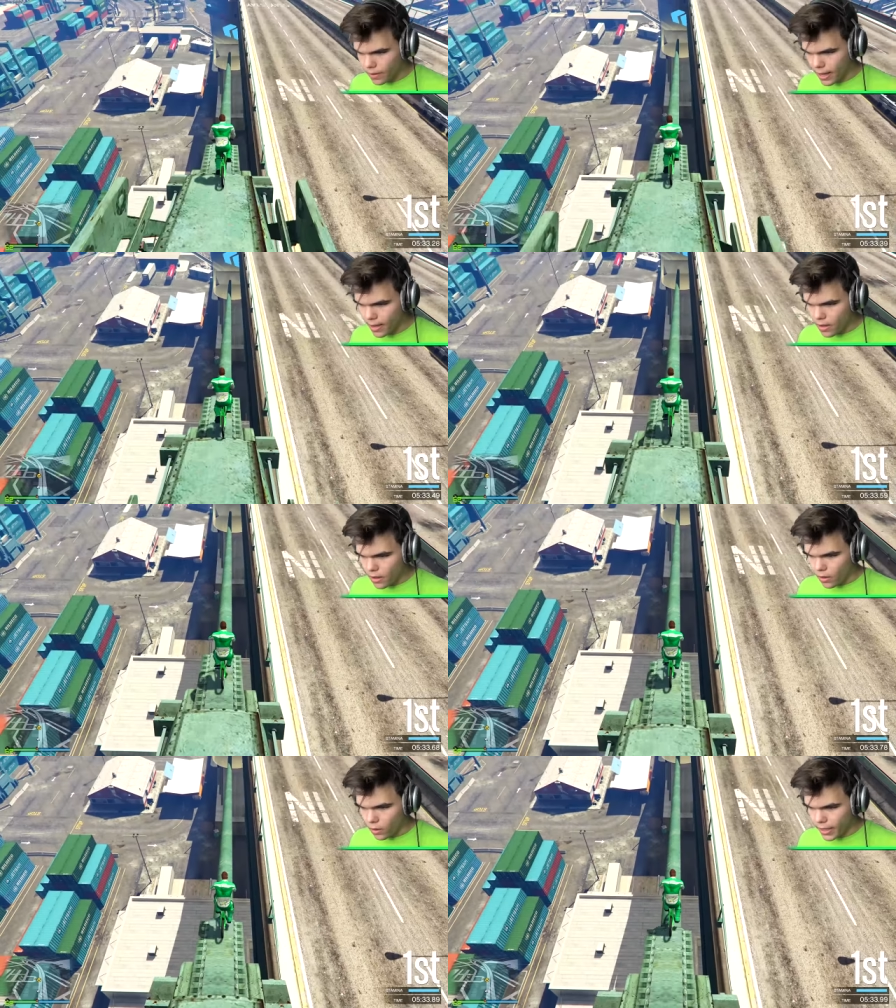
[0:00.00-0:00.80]
Okay,
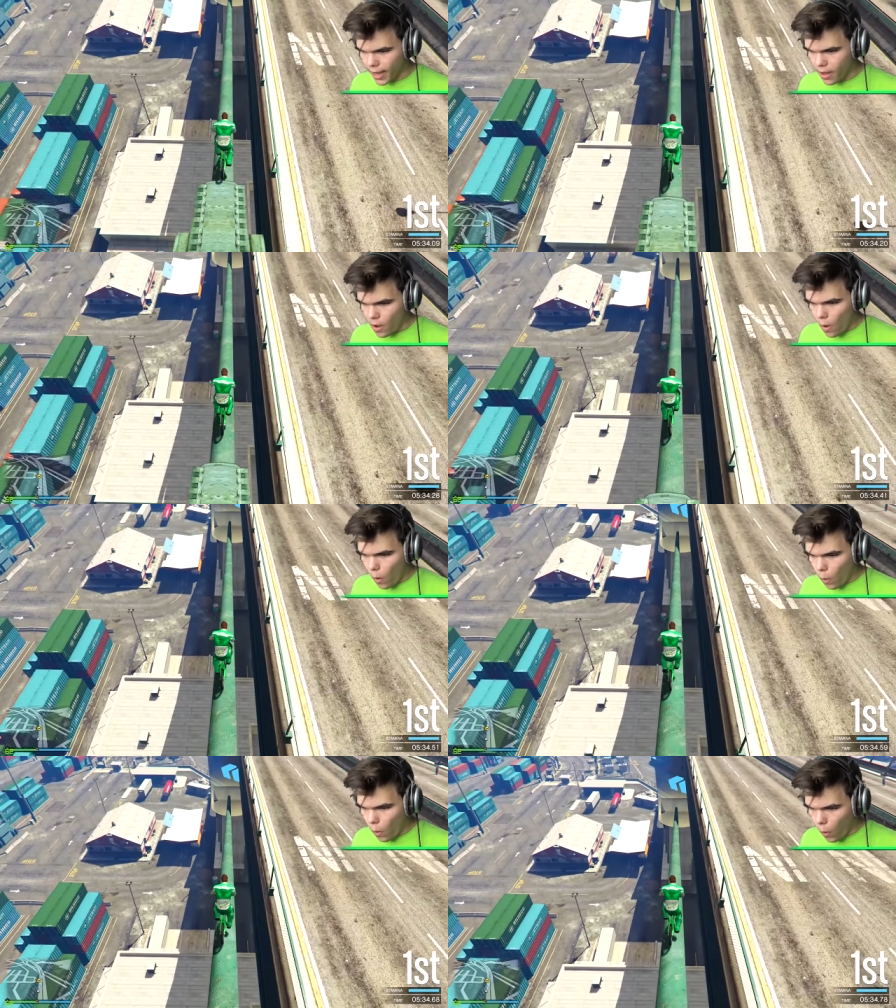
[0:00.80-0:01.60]
okay. You
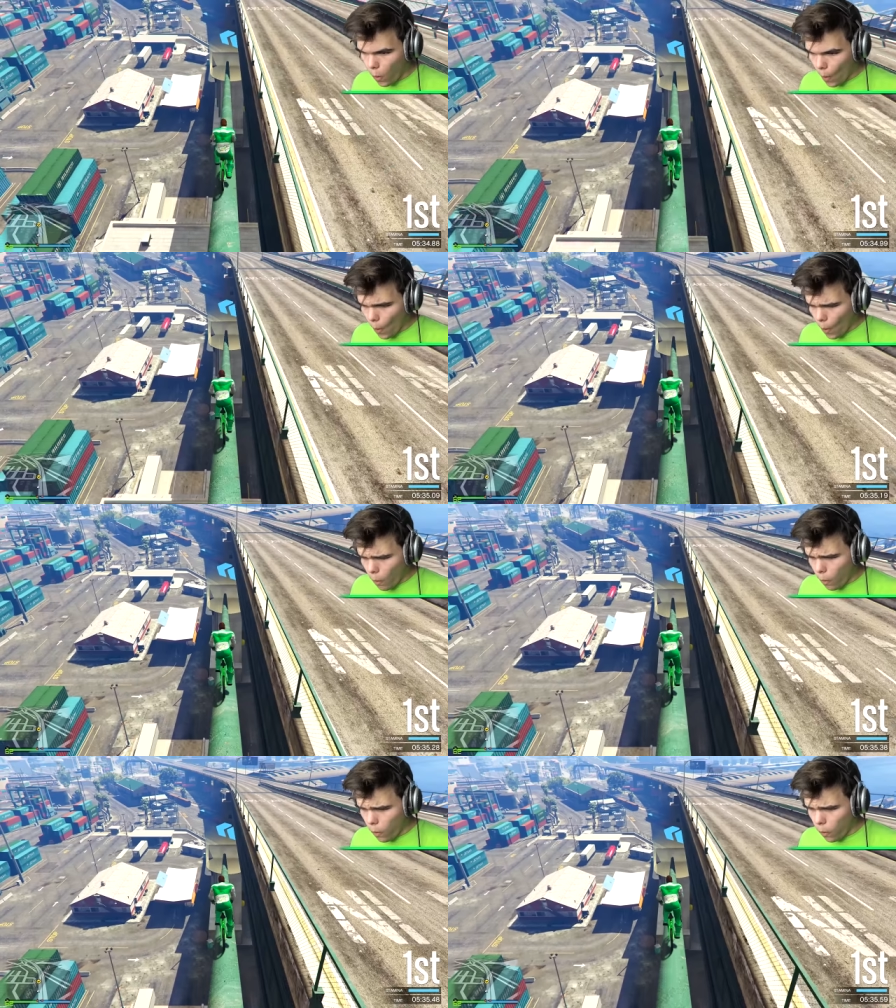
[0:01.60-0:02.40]
cannot go down
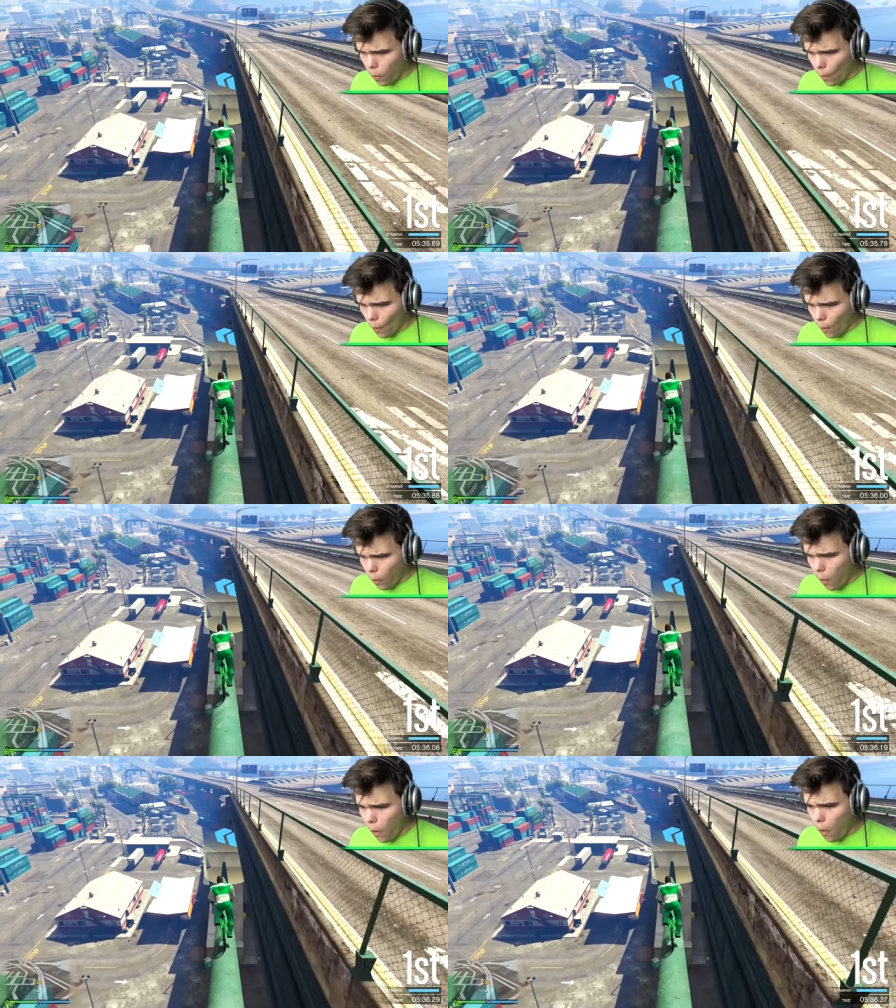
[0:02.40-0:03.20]
these Ooh. far.
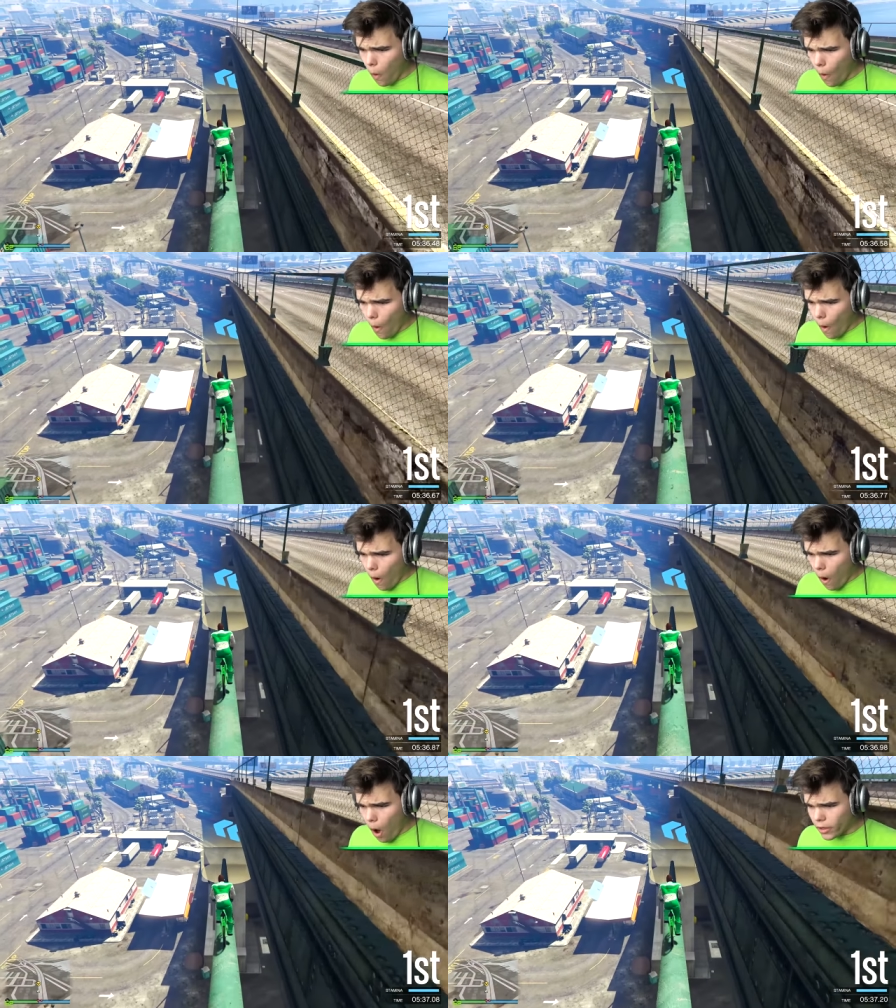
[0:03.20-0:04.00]
Oh,
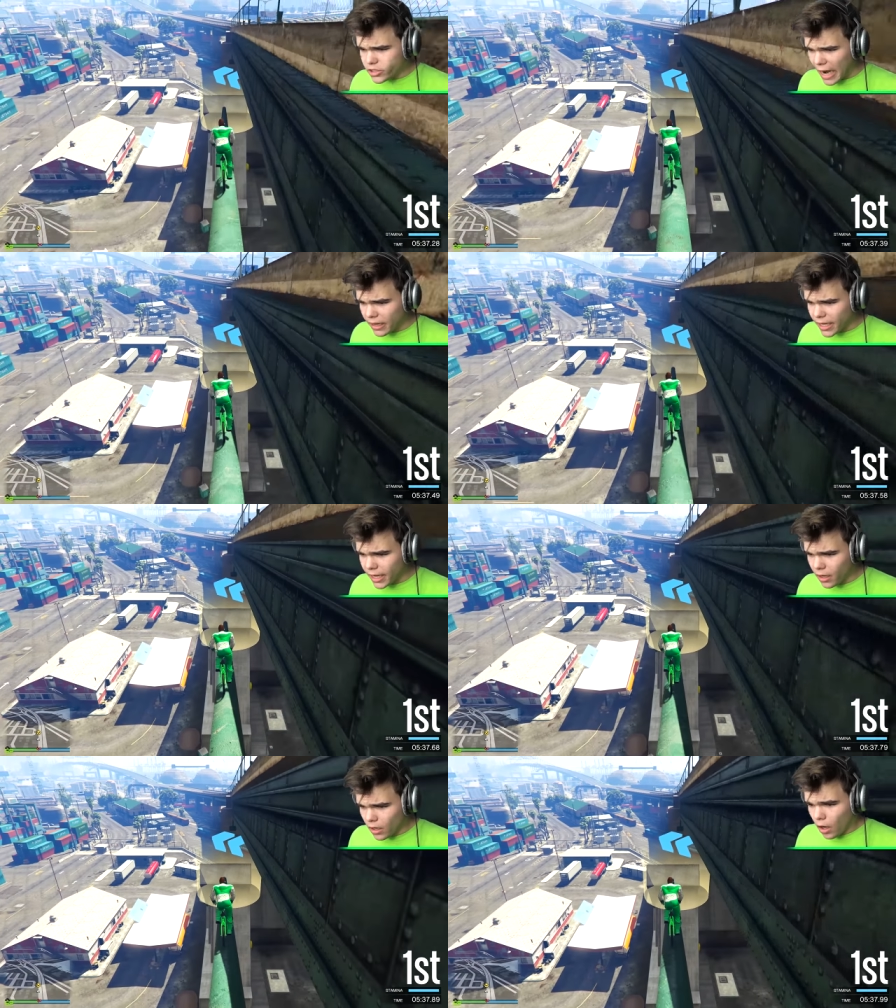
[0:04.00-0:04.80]

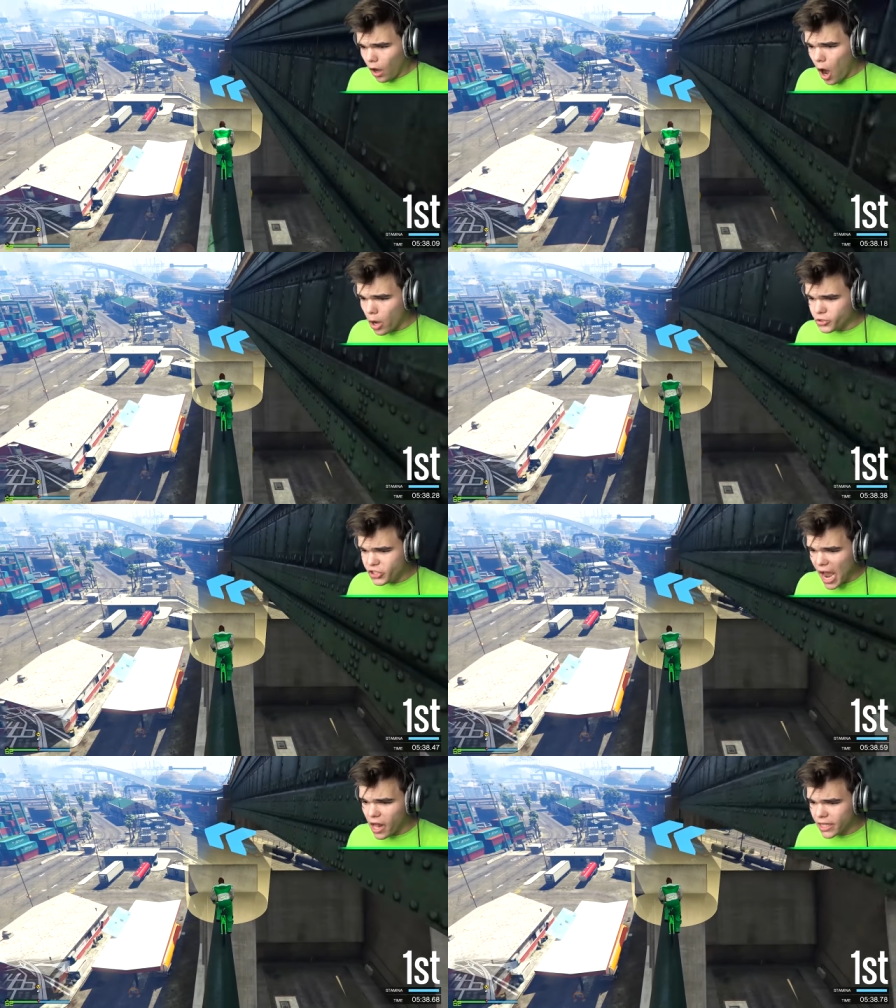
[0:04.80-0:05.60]
jelly! Oh,
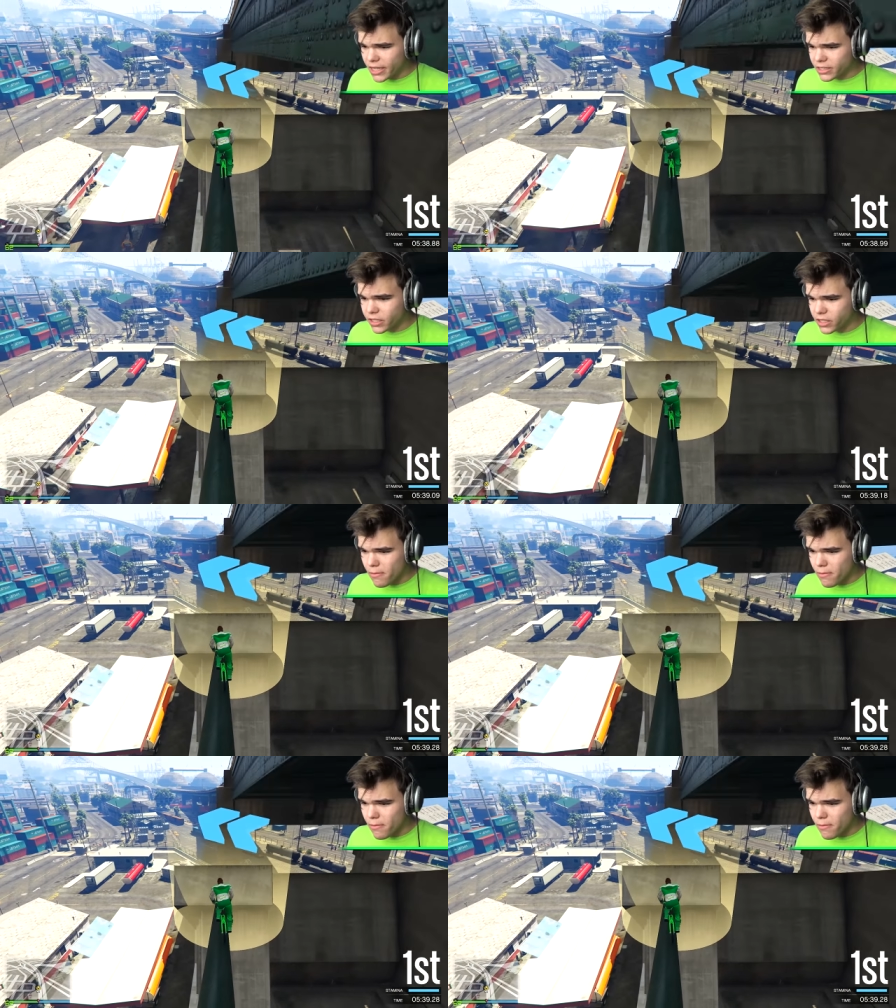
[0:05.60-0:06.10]
jelly! This is